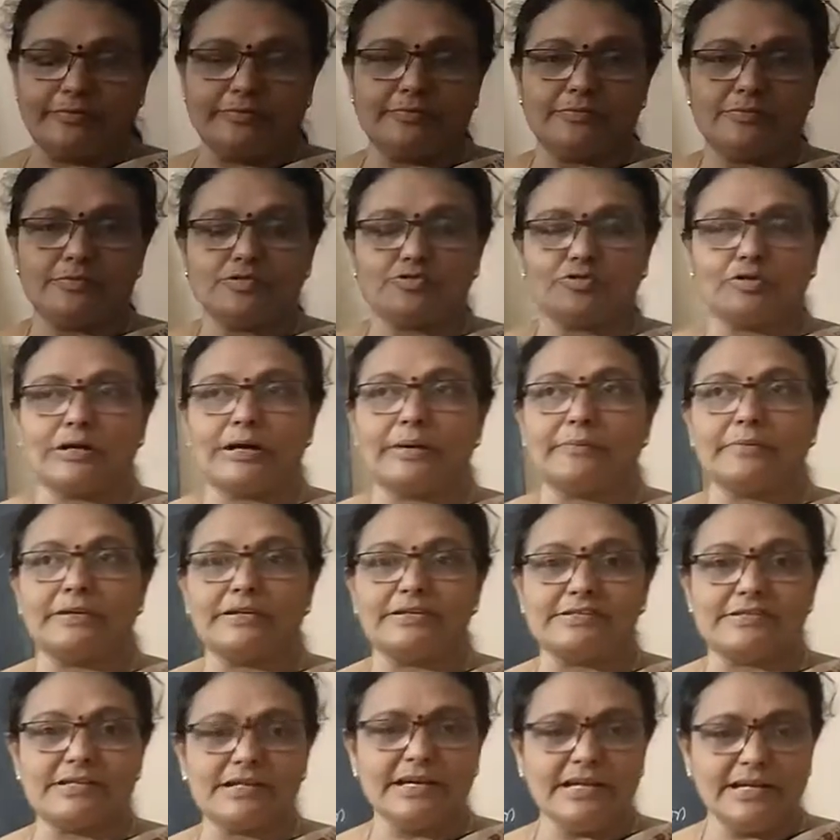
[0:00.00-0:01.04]
Tsunami
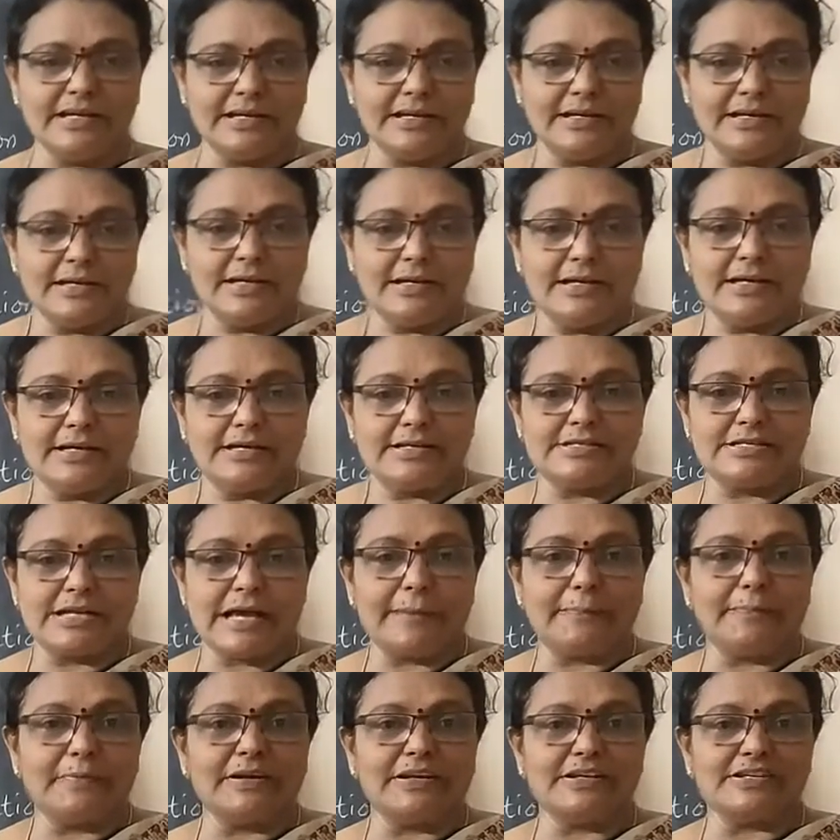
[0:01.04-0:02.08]
is a
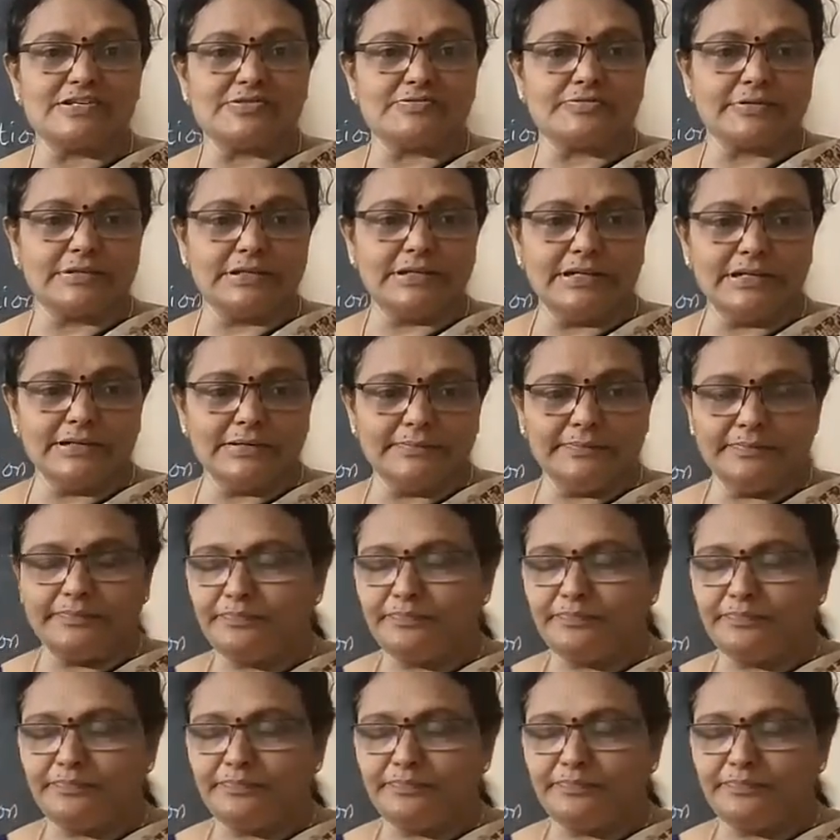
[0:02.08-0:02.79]
Japanese word